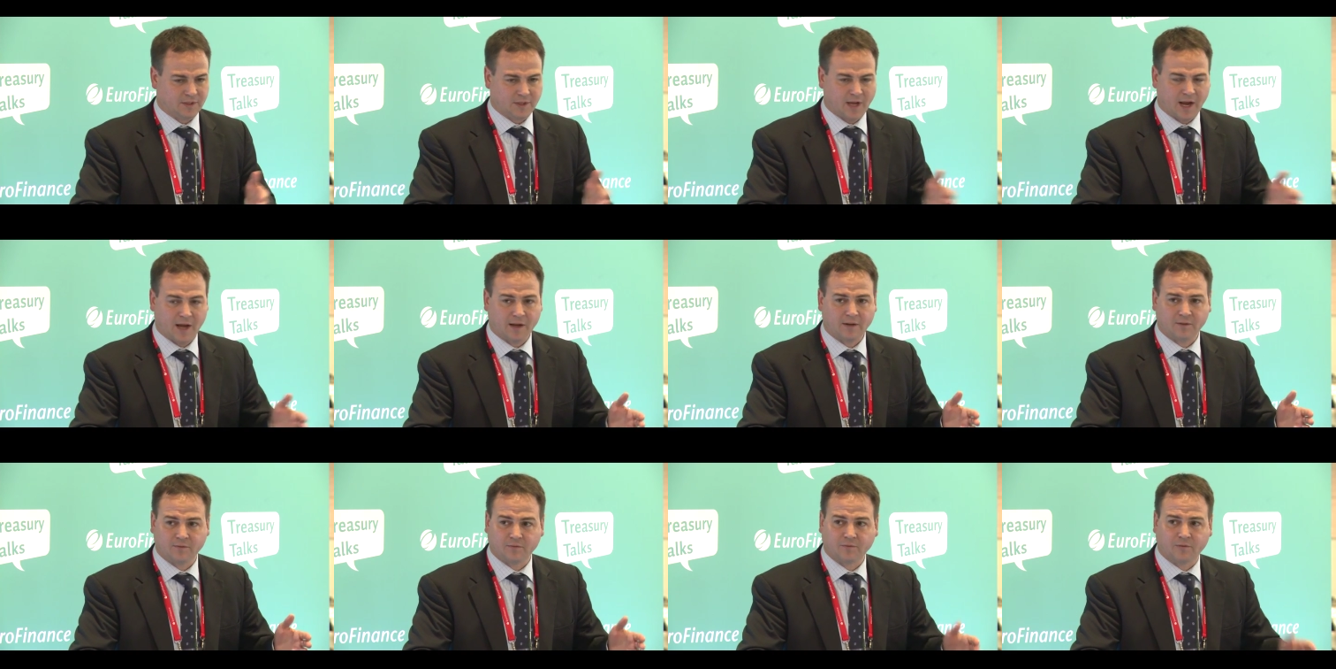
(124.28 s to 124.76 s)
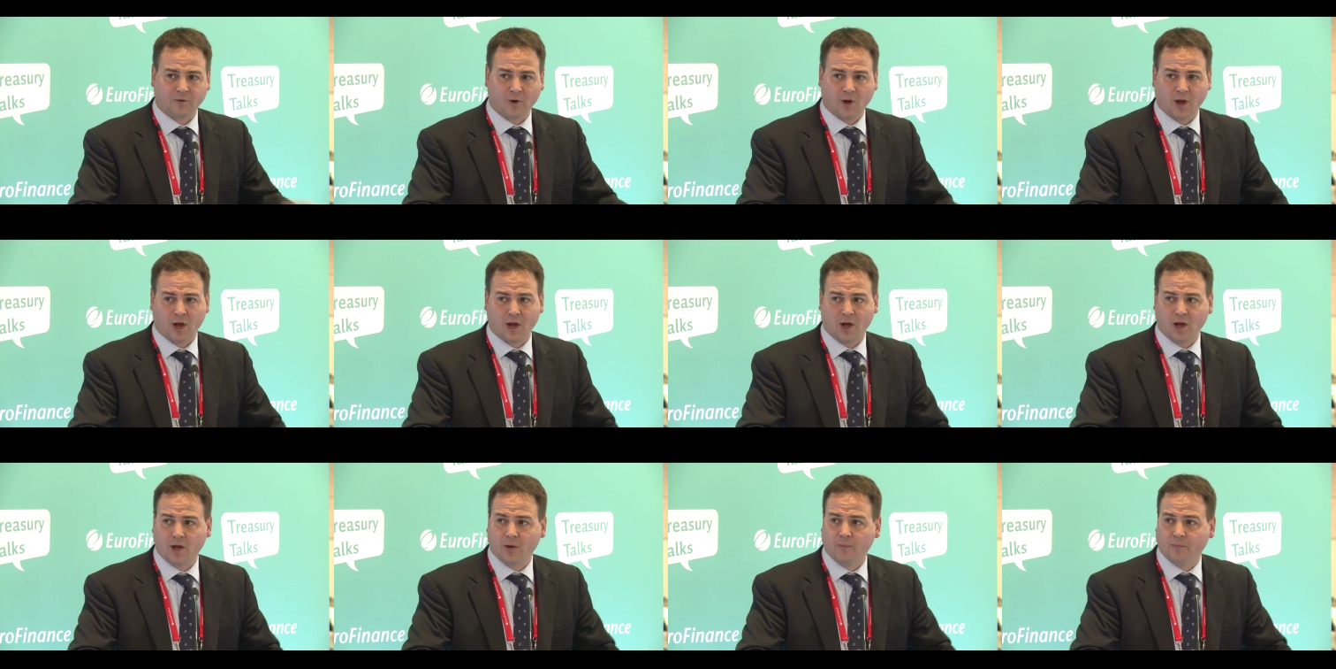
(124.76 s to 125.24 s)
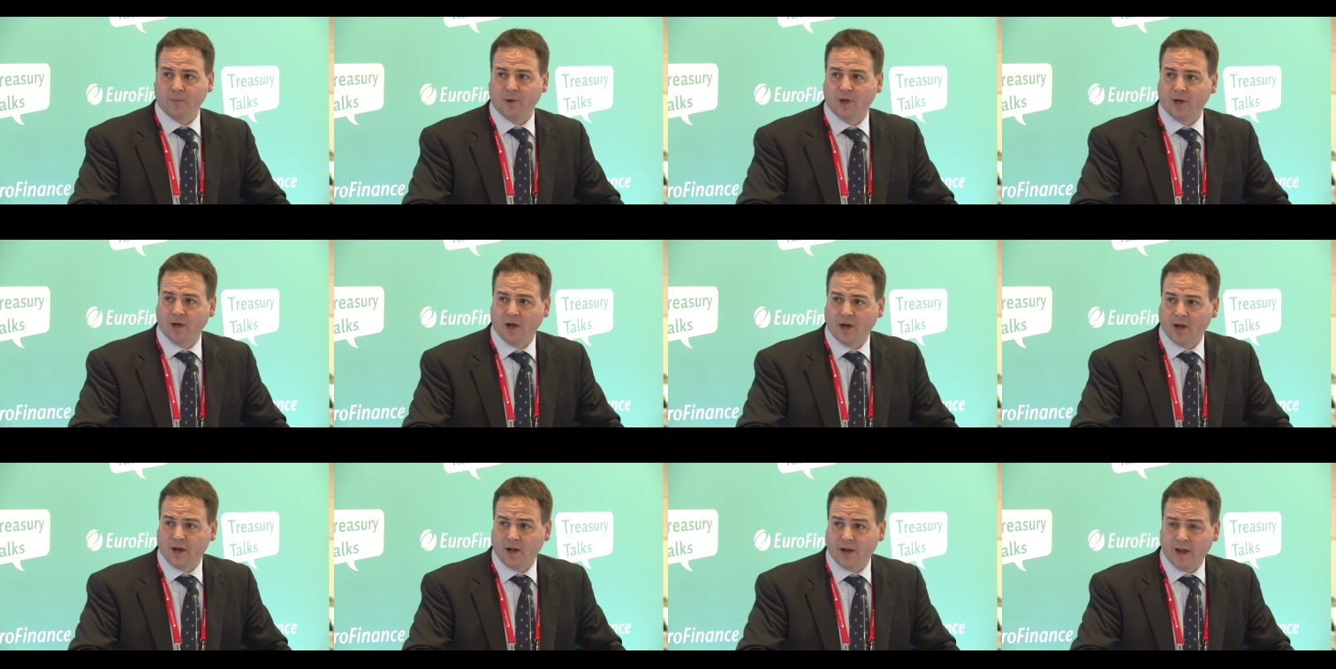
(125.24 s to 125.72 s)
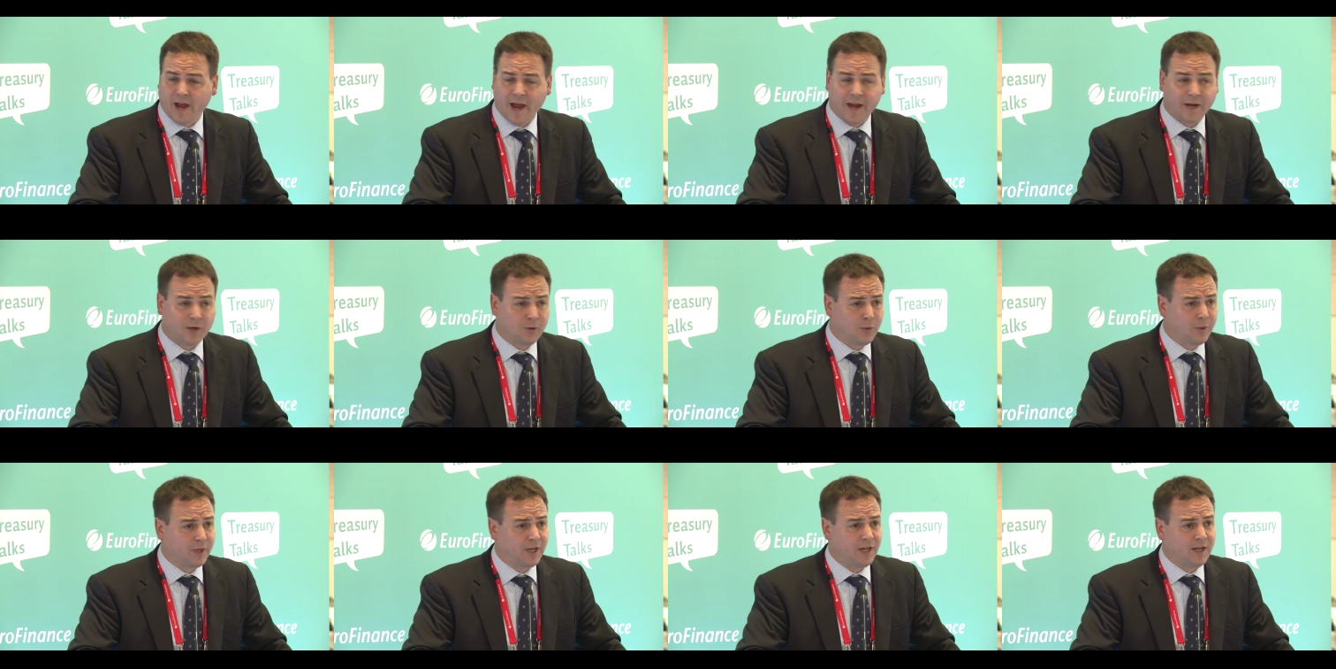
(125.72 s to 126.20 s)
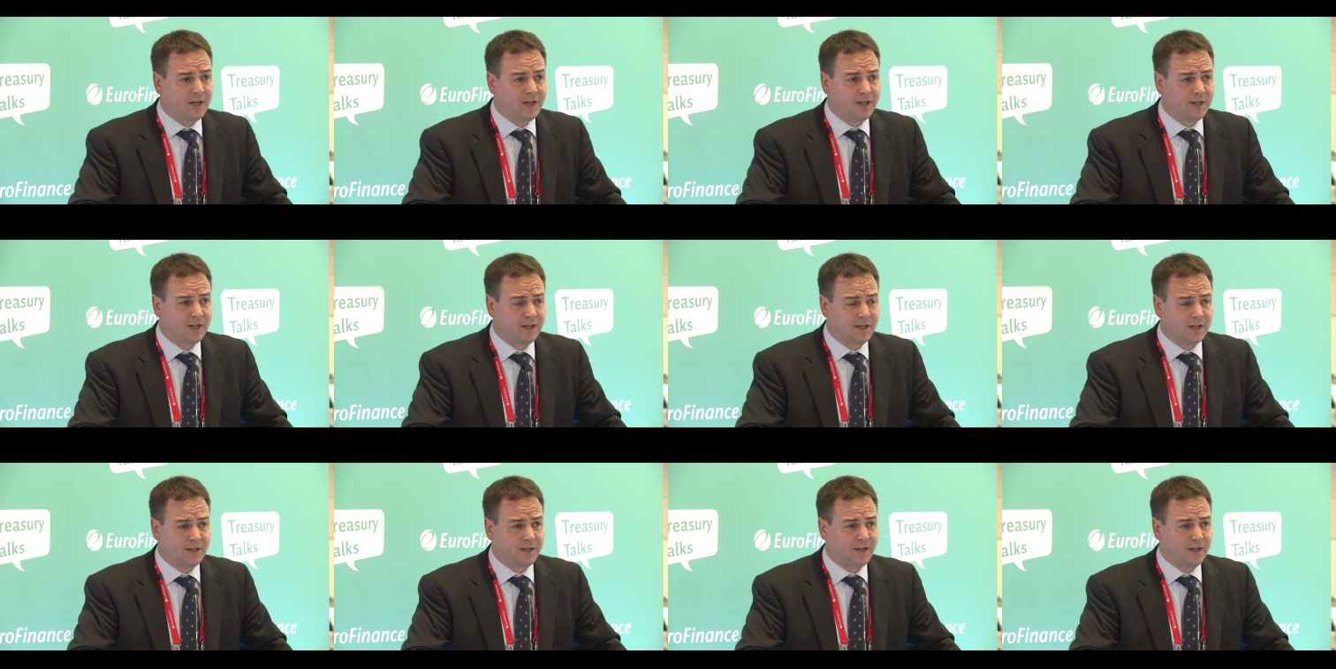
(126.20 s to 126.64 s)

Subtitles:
debt from equity